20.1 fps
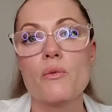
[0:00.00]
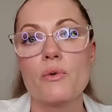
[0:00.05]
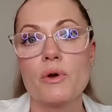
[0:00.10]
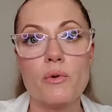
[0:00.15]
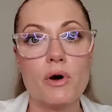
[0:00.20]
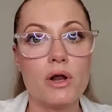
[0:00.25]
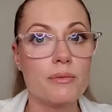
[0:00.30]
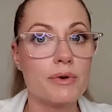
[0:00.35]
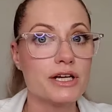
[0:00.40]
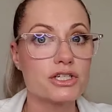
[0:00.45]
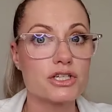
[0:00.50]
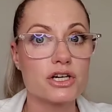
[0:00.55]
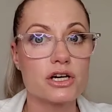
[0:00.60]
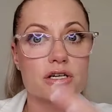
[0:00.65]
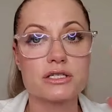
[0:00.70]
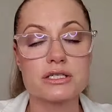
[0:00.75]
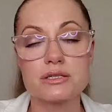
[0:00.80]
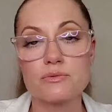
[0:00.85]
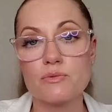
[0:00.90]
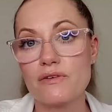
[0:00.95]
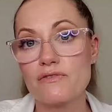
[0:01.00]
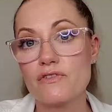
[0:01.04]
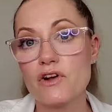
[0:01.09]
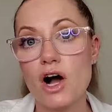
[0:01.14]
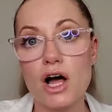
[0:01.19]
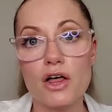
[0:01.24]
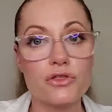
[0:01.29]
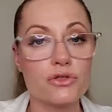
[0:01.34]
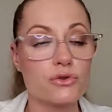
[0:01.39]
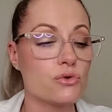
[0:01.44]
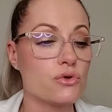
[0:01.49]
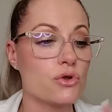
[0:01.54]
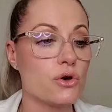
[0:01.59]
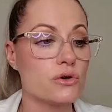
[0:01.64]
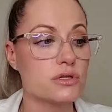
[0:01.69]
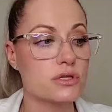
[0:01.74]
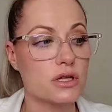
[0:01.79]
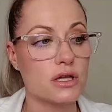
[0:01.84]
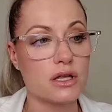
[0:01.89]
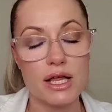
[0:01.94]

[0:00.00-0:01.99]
we want to make sure we've gone through those